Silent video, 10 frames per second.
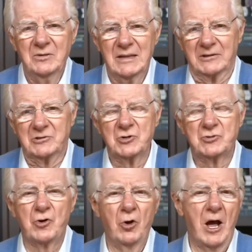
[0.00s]
that
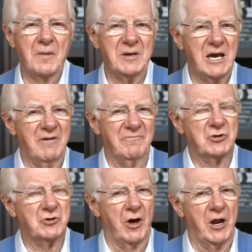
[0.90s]
control our behavior
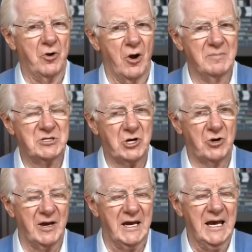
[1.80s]
to an enormous
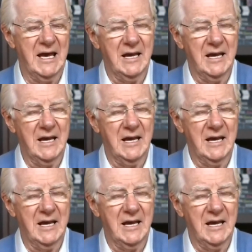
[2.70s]
degree.